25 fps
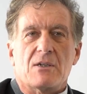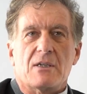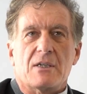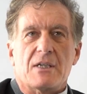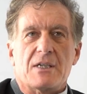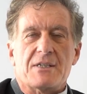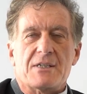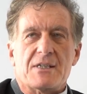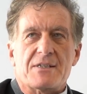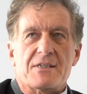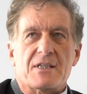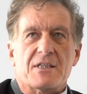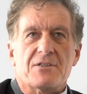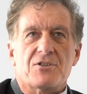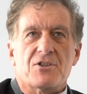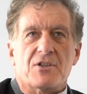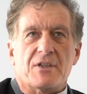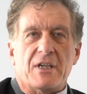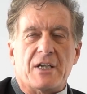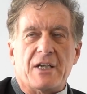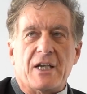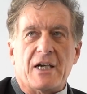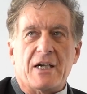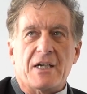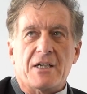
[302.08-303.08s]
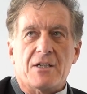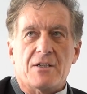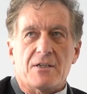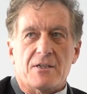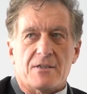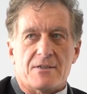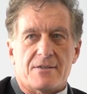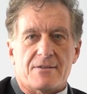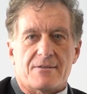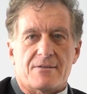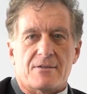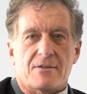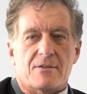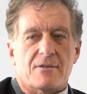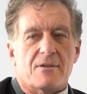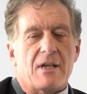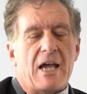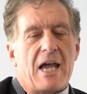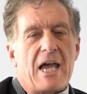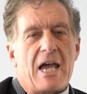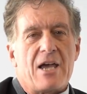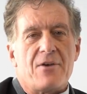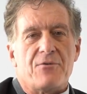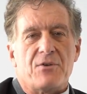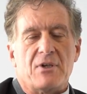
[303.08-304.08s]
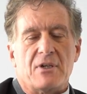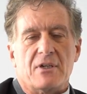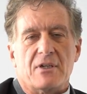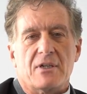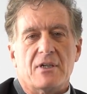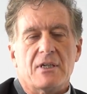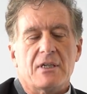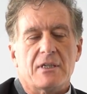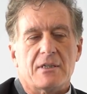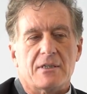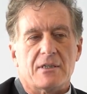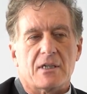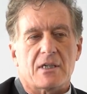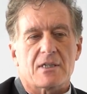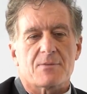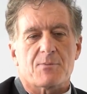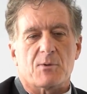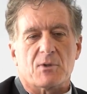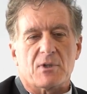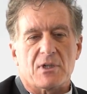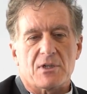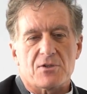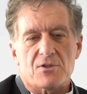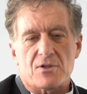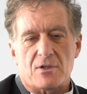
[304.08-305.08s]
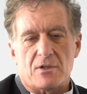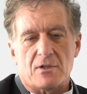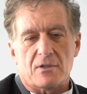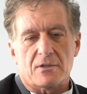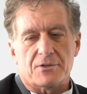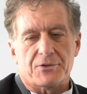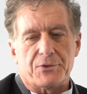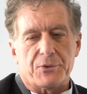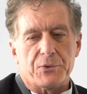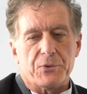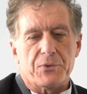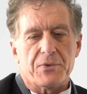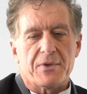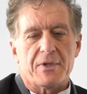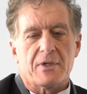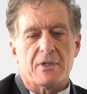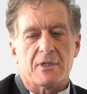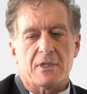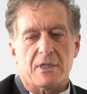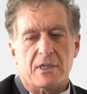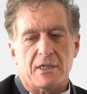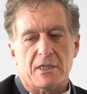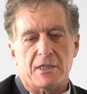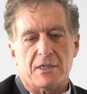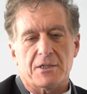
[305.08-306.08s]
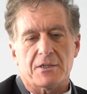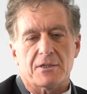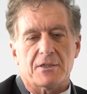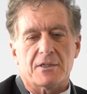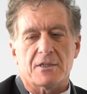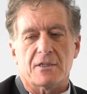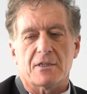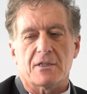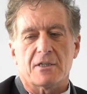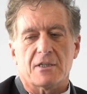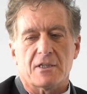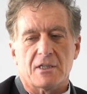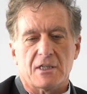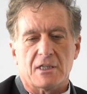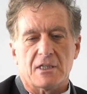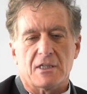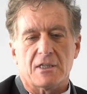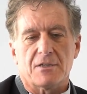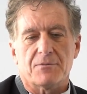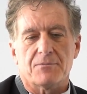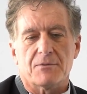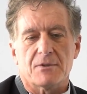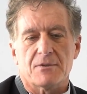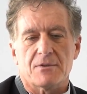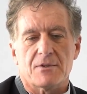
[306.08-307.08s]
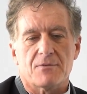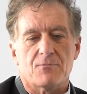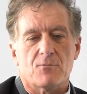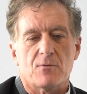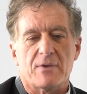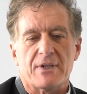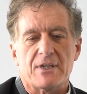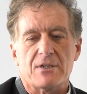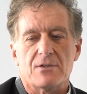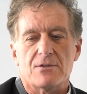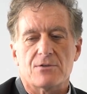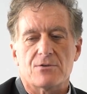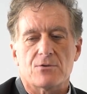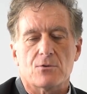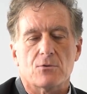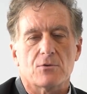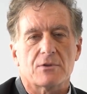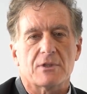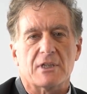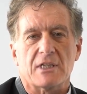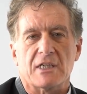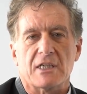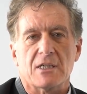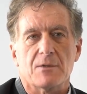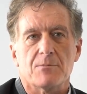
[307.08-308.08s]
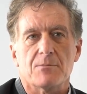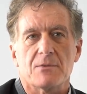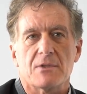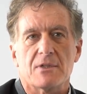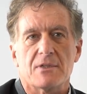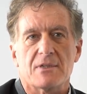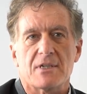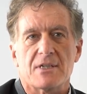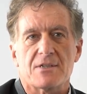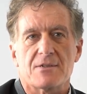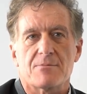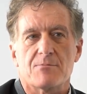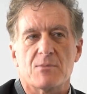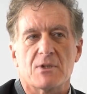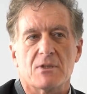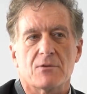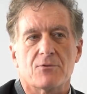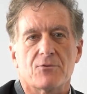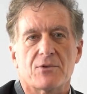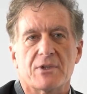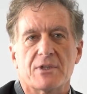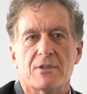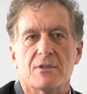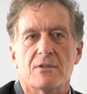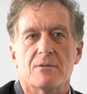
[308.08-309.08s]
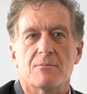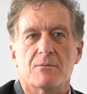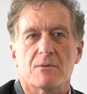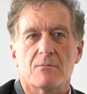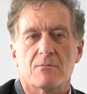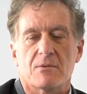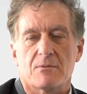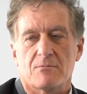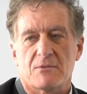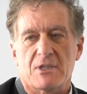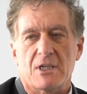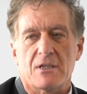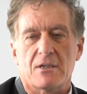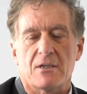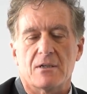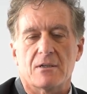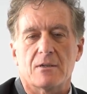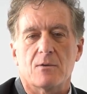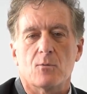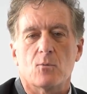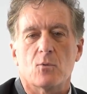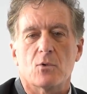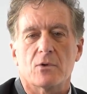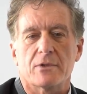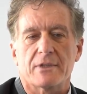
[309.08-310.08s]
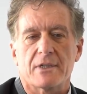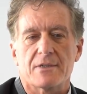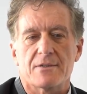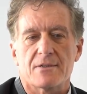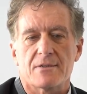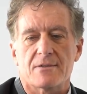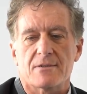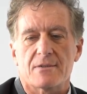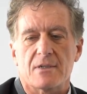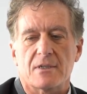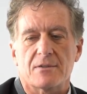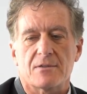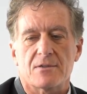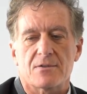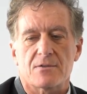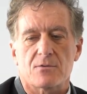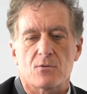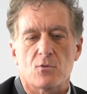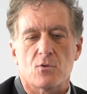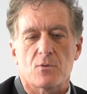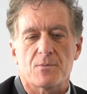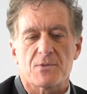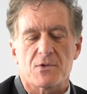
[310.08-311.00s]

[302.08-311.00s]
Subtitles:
As I said, GenAI is having an exponential growth, and in a very short time, it has been already taking the world as a storm.